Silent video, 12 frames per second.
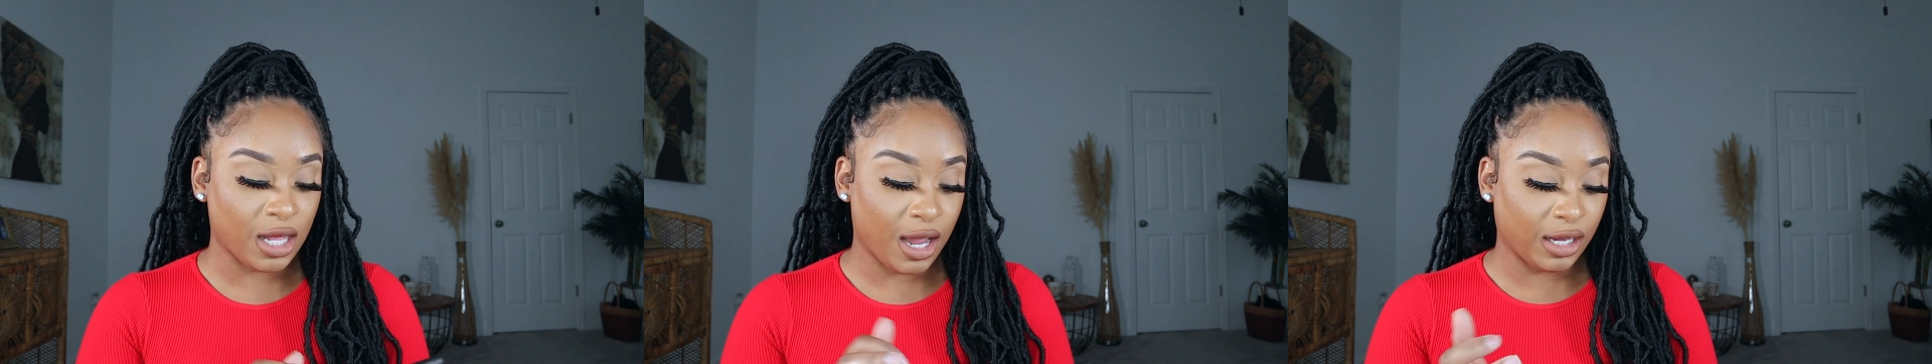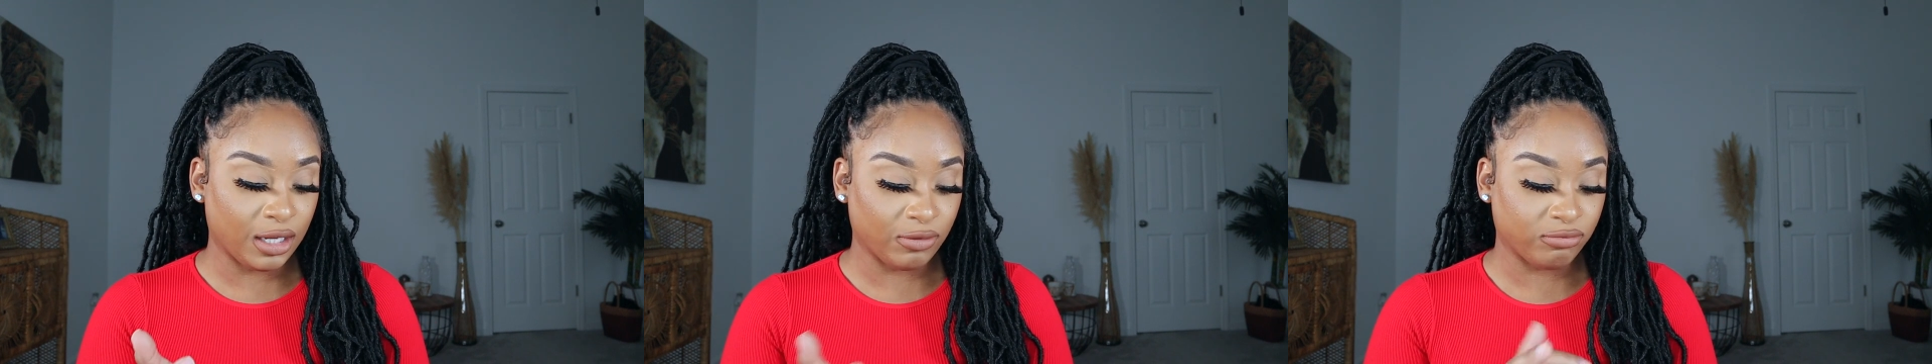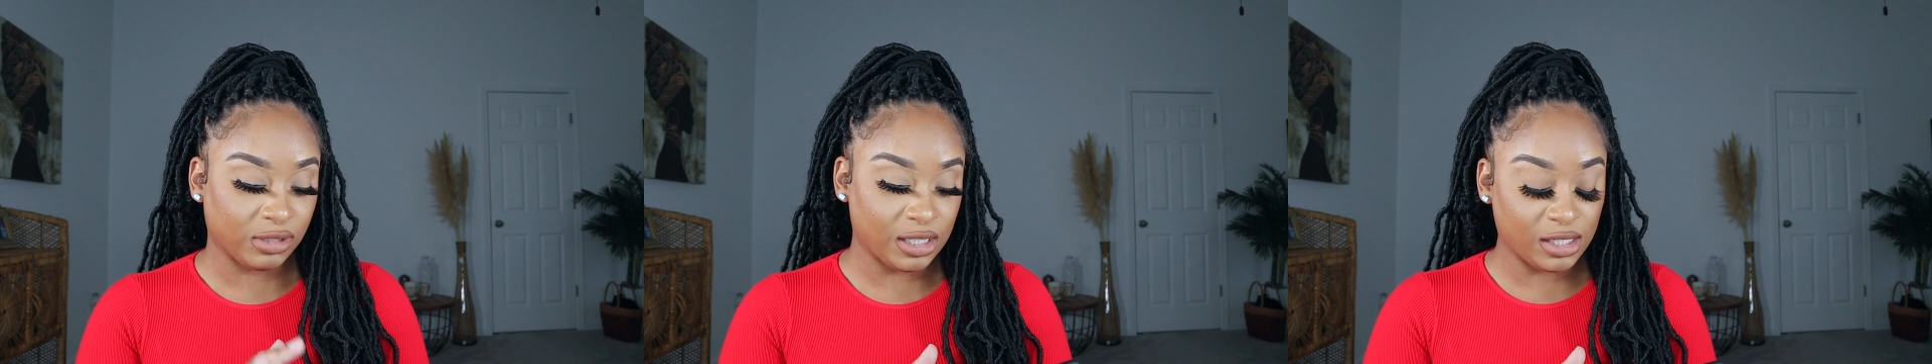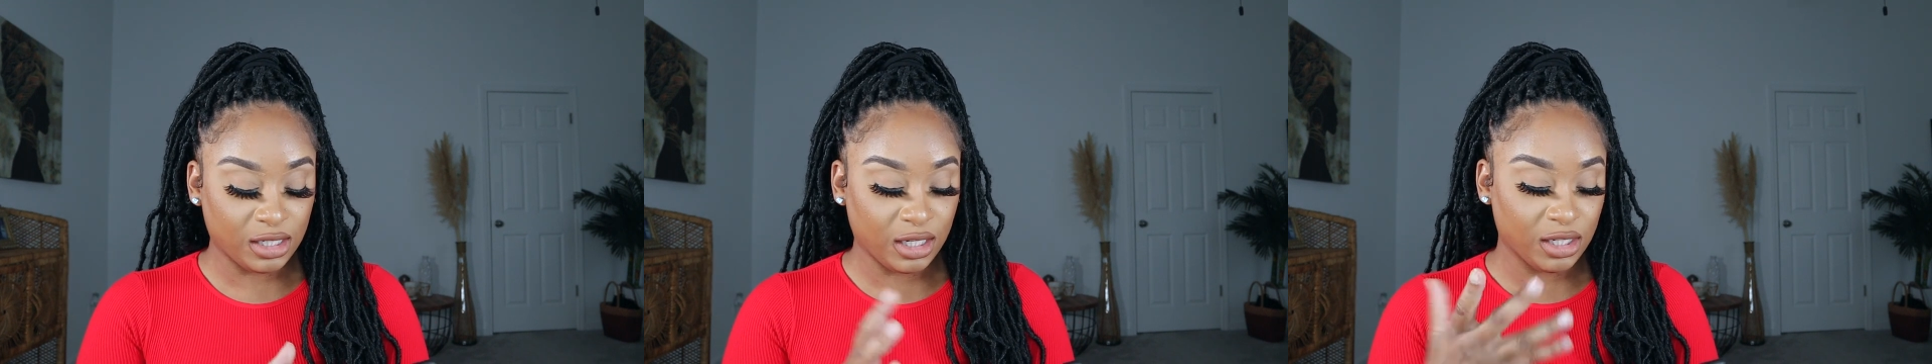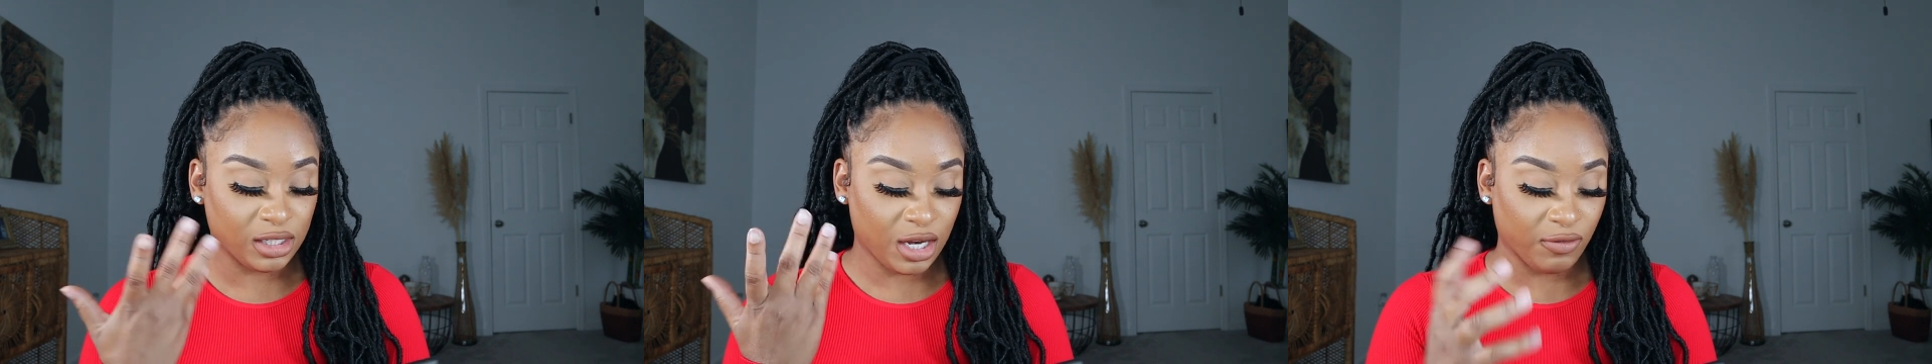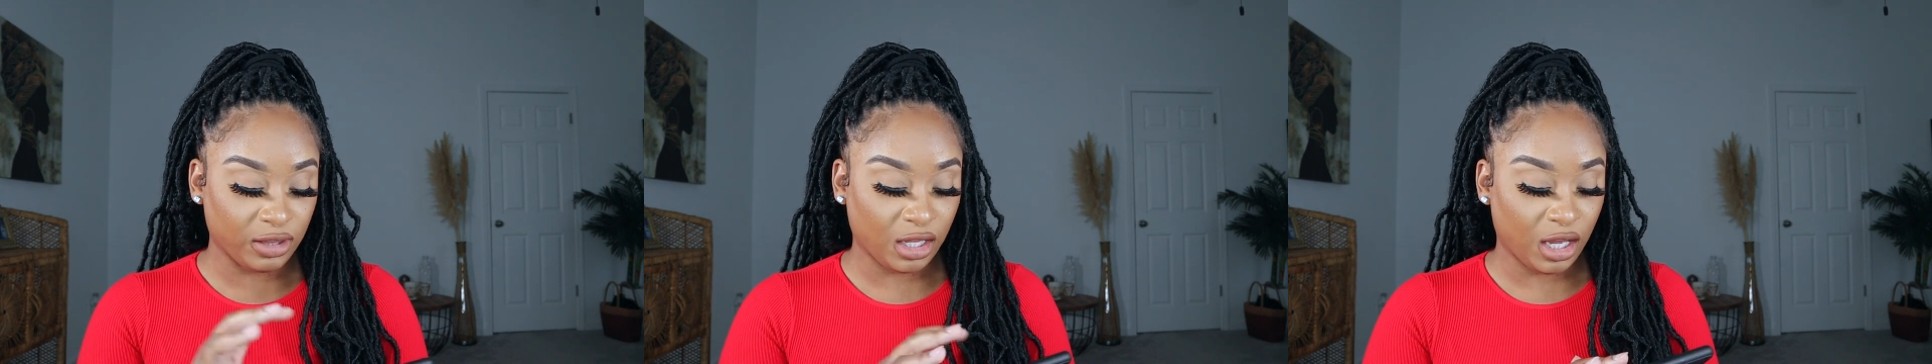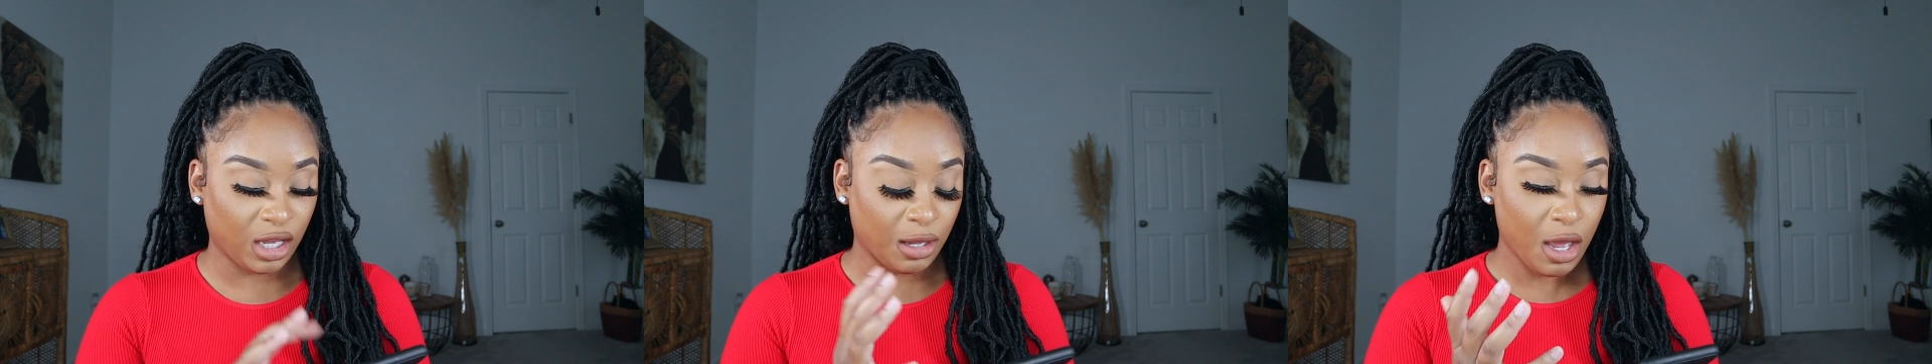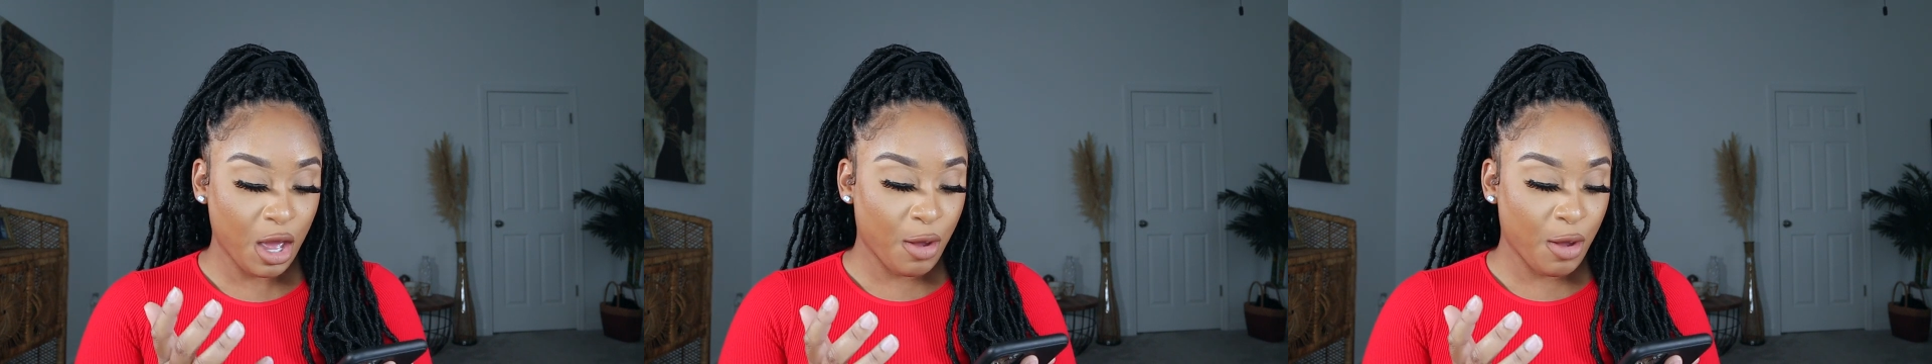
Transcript: like is Adidas and everything,